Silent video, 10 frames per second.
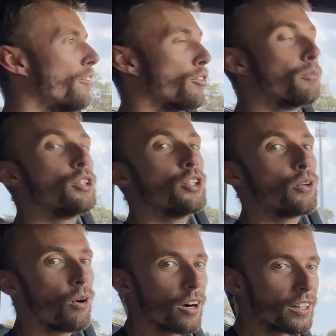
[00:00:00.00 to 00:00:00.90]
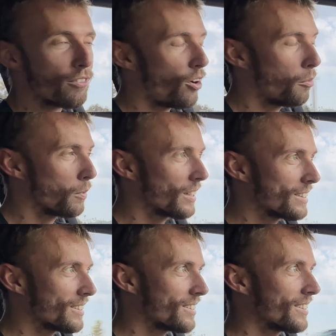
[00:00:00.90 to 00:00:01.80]
from New York, of all
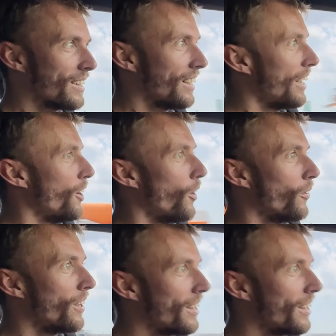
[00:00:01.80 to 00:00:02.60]
places. And I know